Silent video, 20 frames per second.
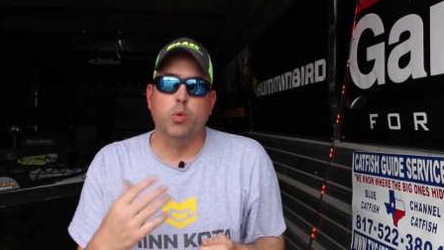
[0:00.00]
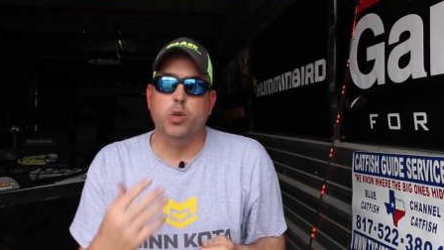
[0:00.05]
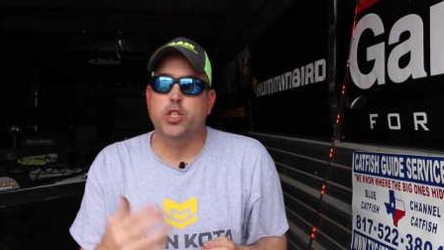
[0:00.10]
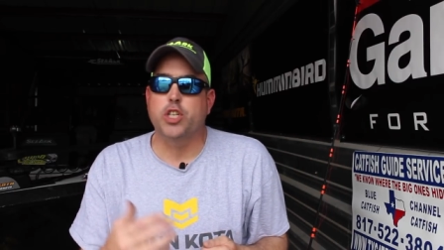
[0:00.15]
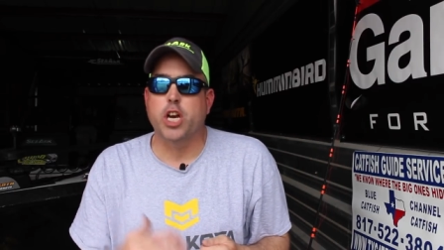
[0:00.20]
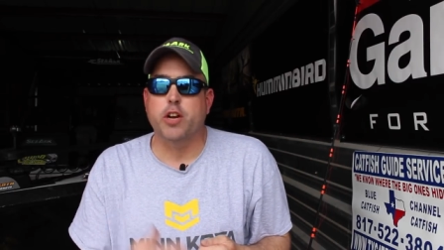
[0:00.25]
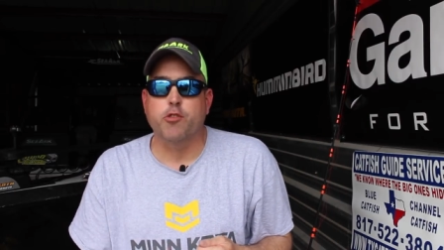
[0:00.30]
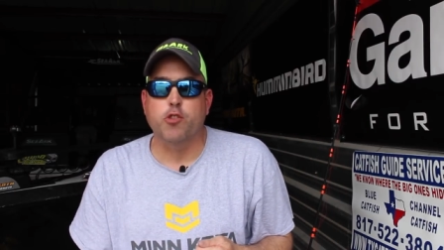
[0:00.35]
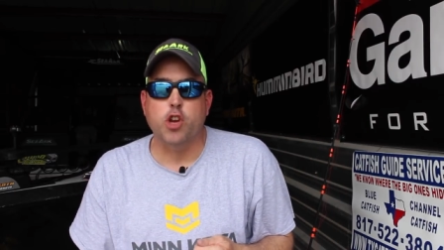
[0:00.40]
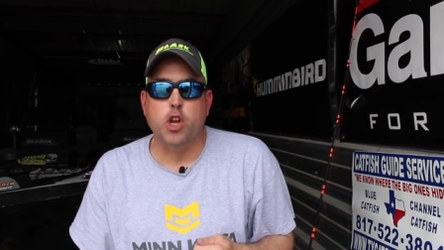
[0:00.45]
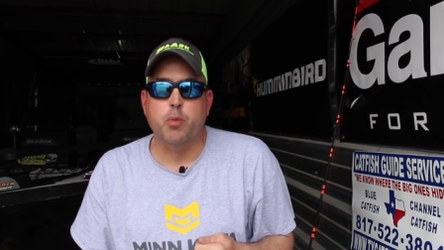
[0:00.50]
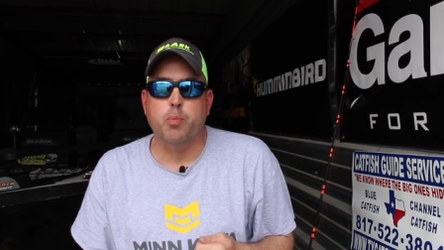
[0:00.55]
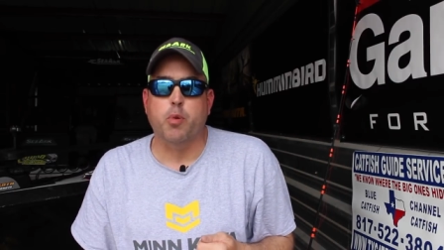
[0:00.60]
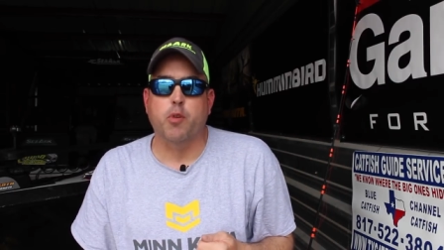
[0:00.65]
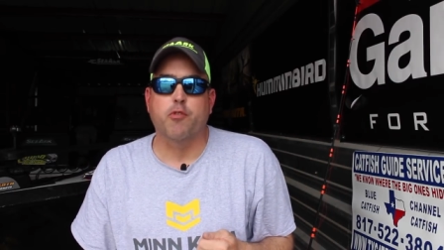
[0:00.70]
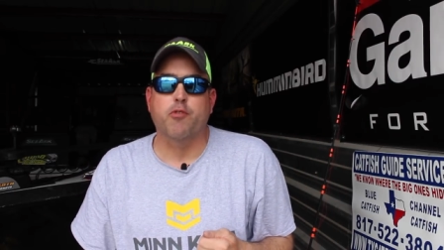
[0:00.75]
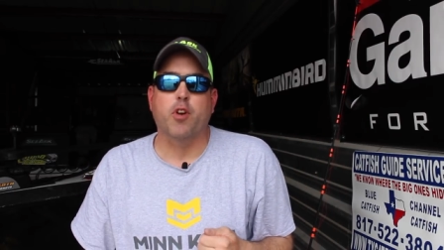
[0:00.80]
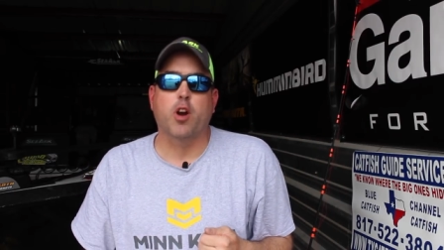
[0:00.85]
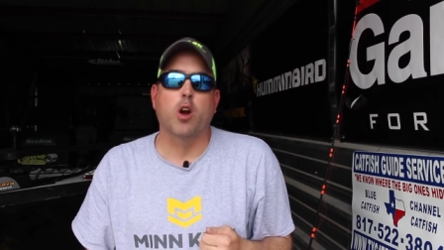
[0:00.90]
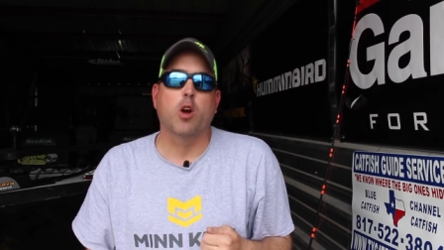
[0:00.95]
whichever you
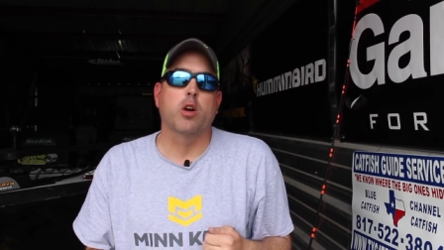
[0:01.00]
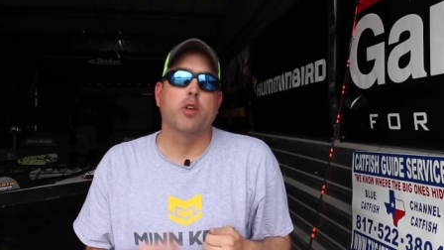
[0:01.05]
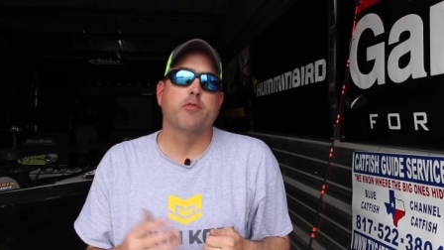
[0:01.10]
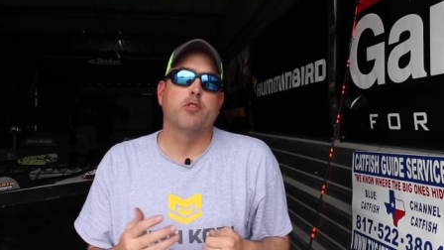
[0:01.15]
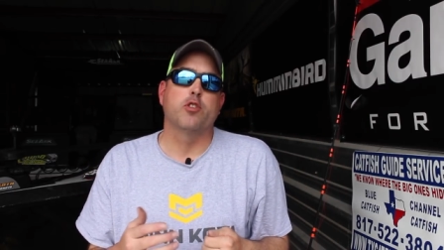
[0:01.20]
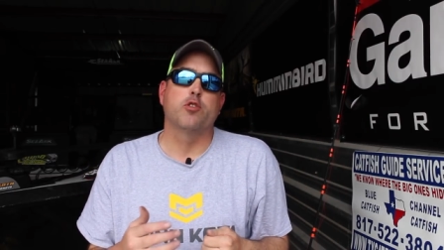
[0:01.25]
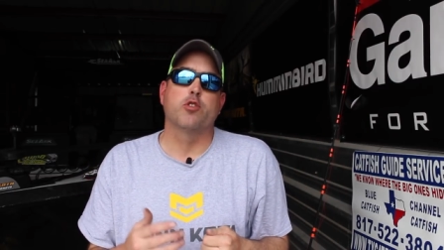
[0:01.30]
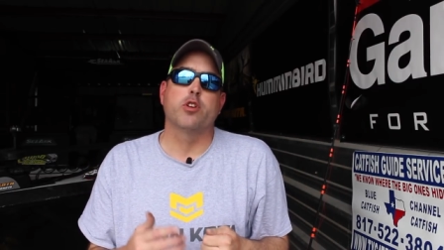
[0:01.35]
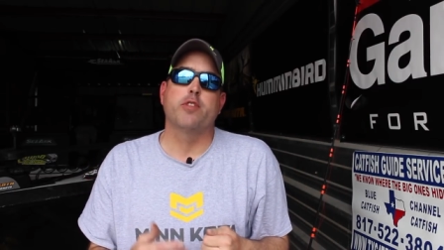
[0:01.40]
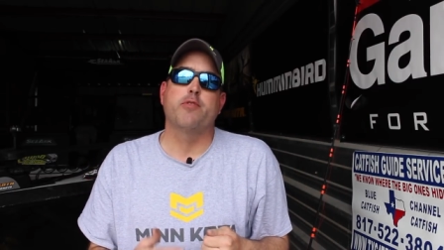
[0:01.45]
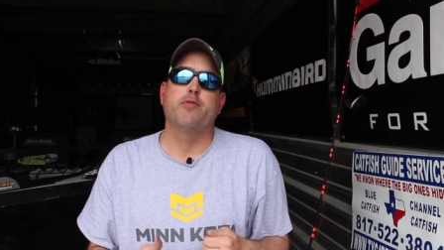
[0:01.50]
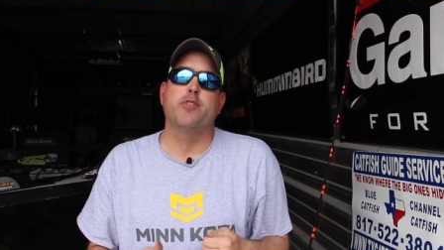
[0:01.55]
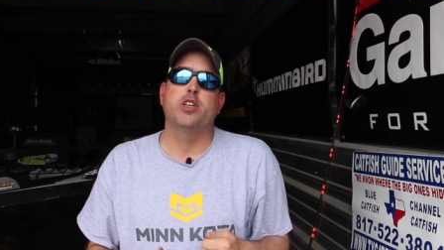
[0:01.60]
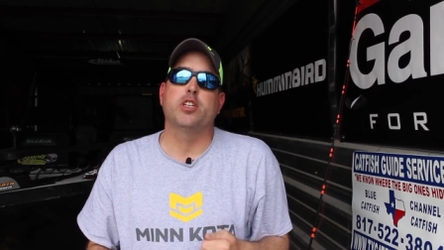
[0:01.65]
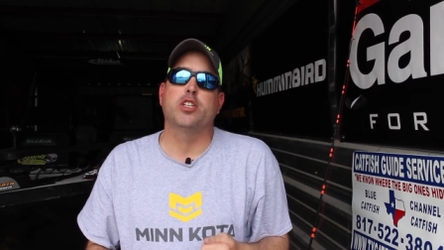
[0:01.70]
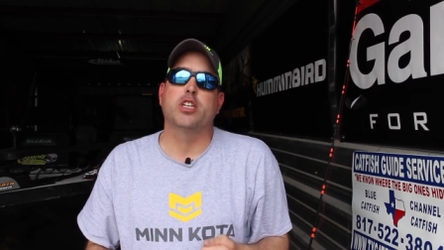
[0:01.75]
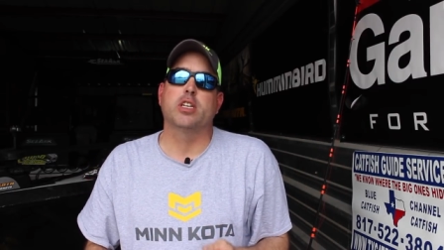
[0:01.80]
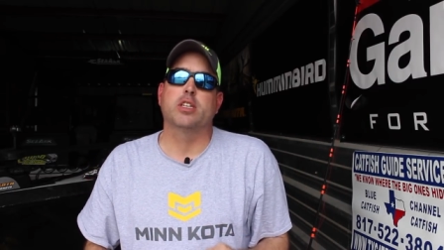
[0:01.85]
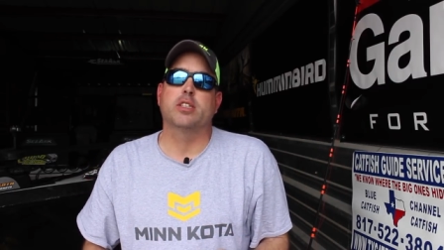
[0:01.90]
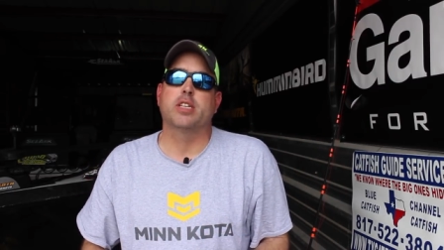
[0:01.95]
prefer, of a drift
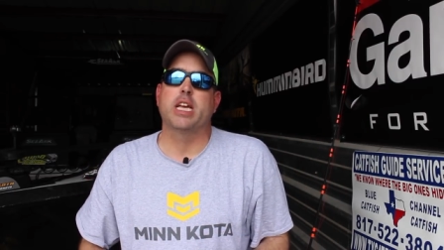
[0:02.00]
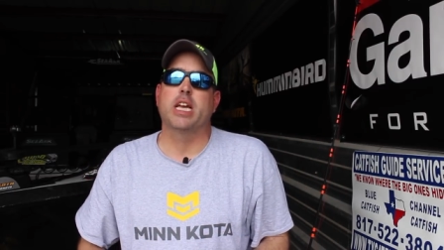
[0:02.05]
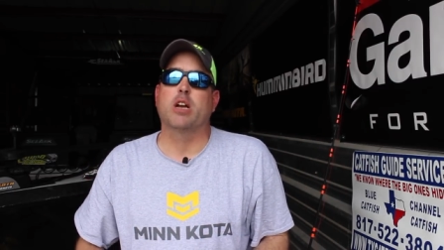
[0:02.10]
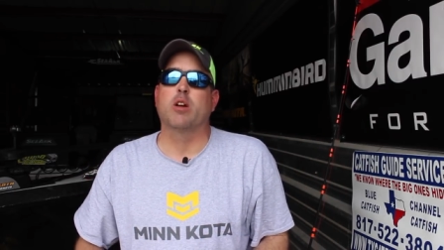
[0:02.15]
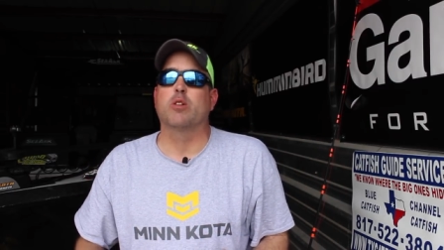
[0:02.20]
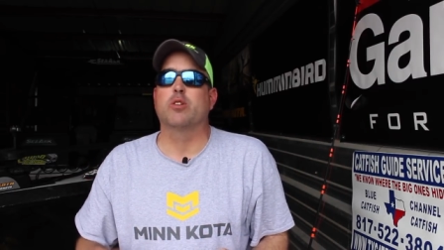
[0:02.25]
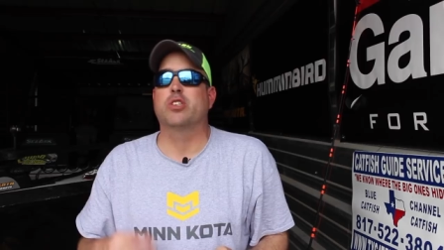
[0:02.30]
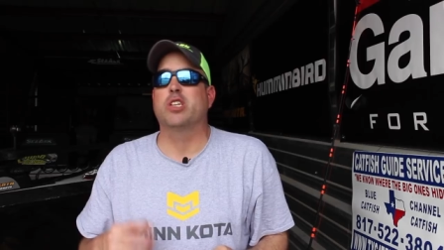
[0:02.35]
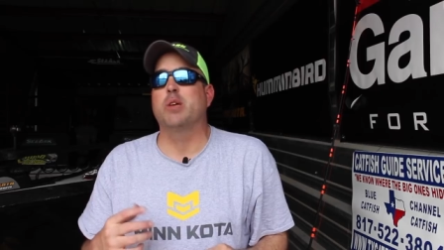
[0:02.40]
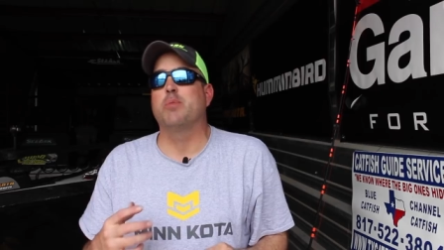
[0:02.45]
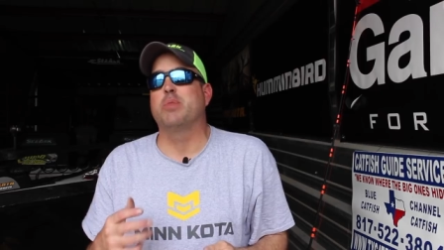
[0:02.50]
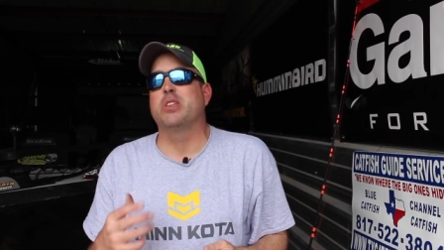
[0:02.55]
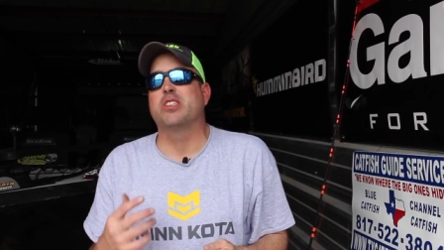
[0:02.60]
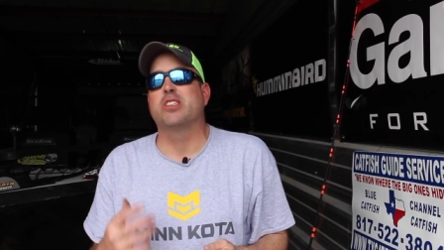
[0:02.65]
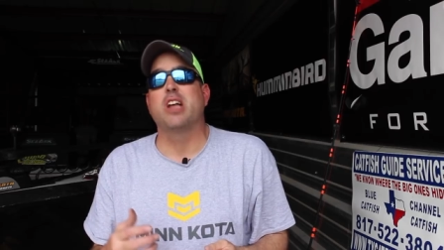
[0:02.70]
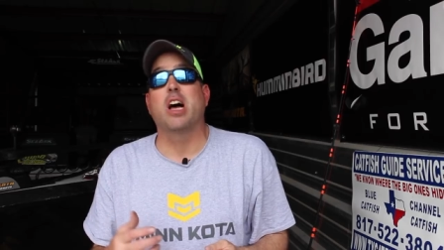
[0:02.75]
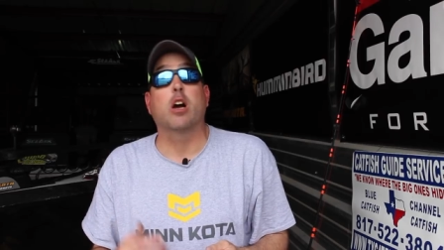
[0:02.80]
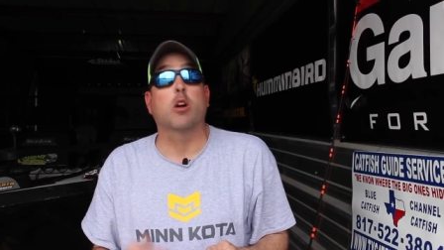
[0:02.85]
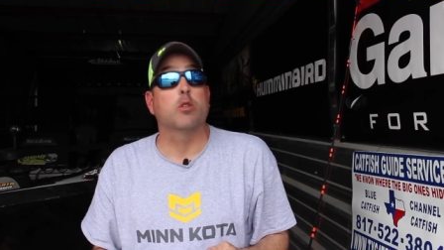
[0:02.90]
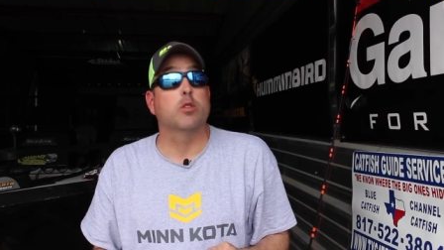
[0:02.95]
fishing sinker, something
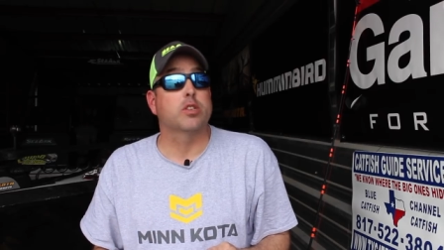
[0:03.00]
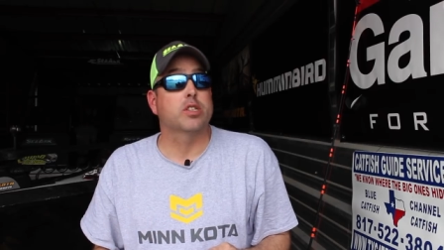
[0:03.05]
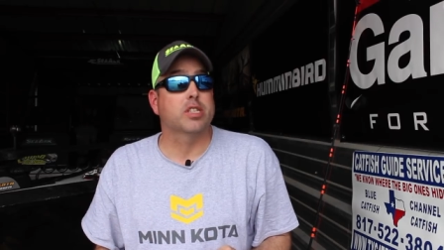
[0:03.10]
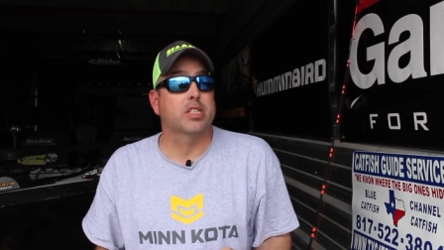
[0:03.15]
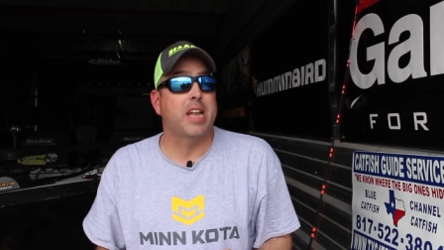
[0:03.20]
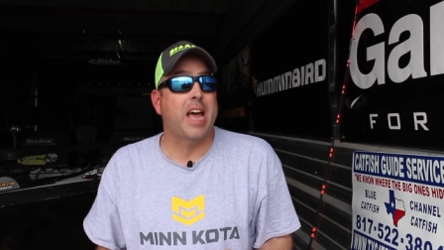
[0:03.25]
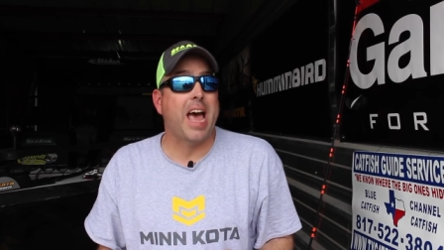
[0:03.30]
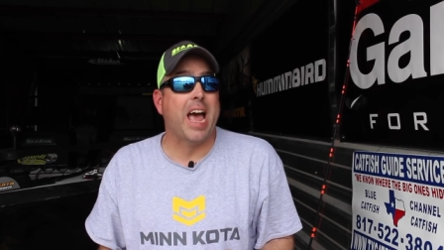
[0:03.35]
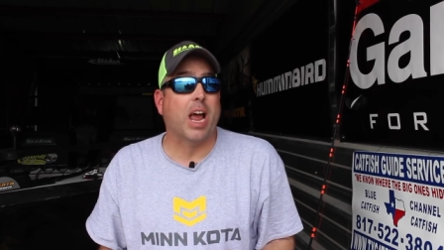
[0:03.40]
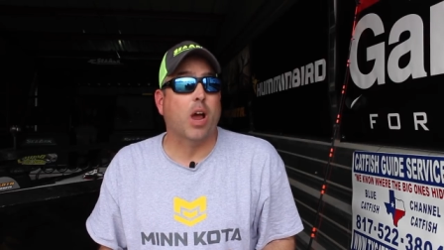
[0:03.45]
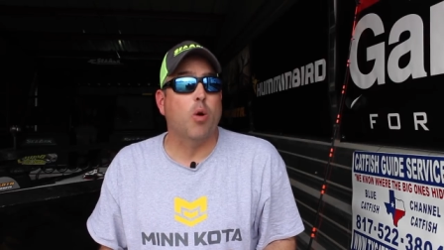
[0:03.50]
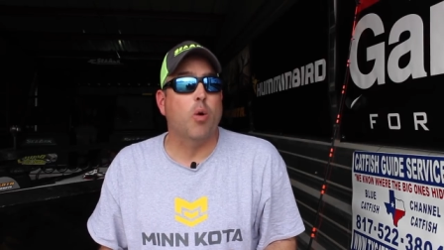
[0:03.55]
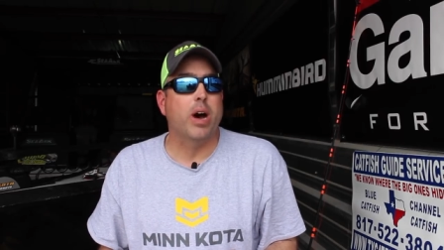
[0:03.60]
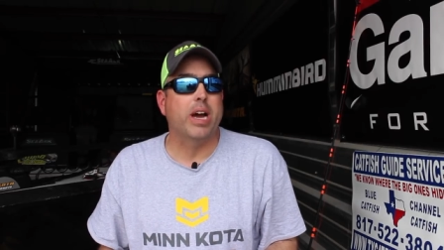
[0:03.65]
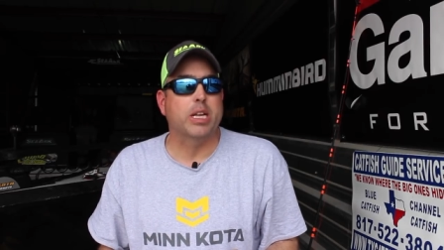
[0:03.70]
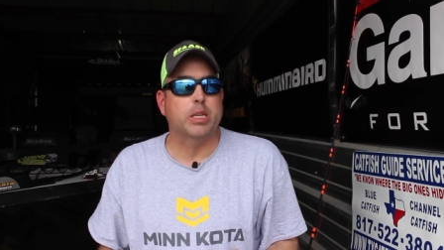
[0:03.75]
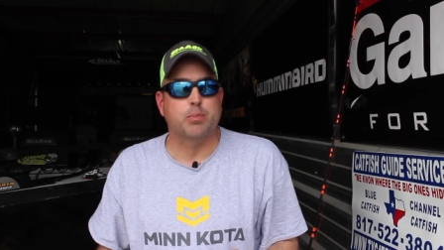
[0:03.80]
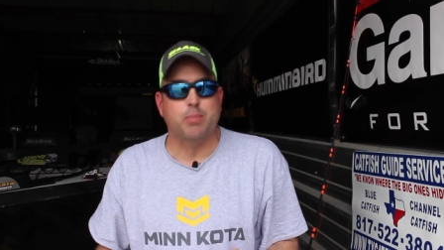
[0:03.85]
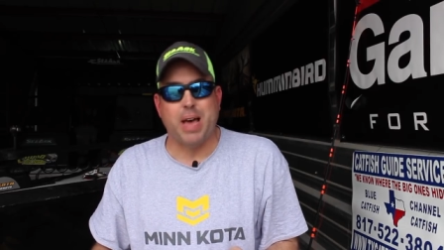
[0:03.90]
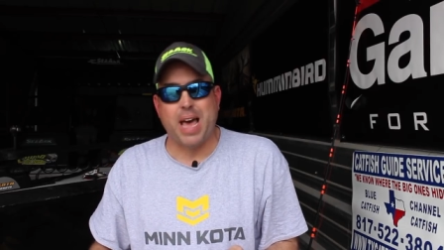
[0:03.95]
that's not gonna snag
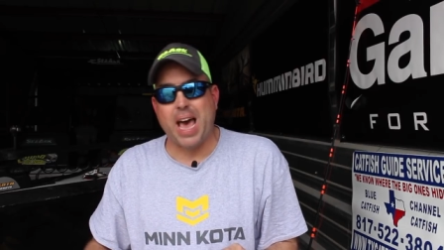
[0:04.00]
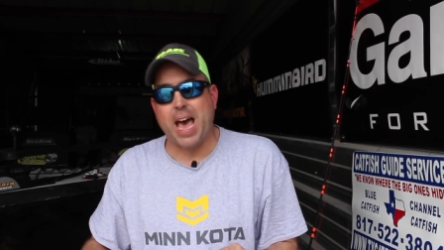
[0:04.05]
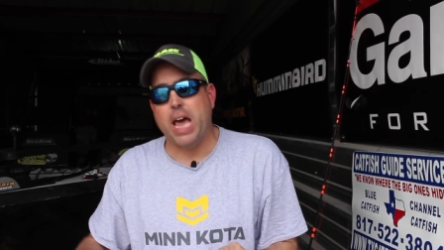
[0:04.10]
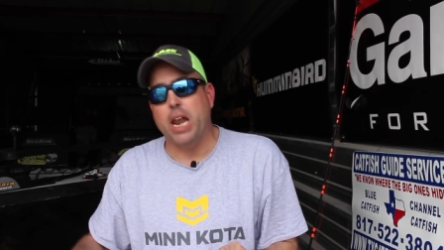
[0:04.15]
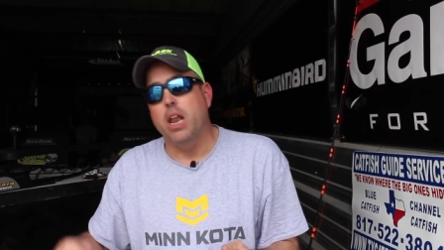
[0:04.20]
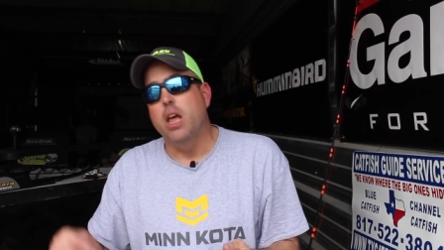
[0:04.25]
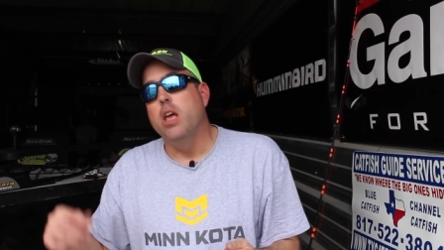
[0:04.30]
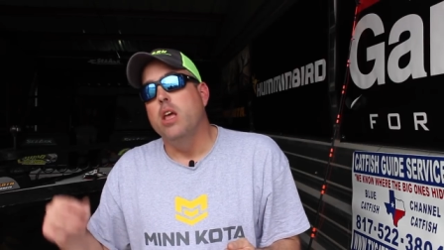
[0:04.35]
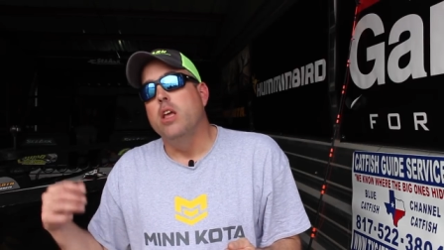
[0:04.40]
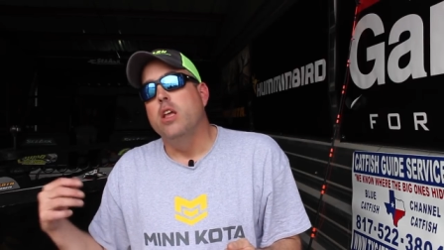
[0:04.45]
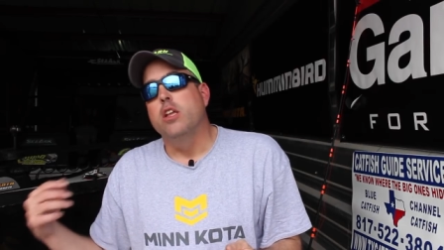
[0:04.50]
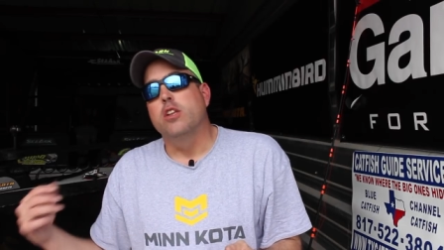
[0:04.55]
quite as bad.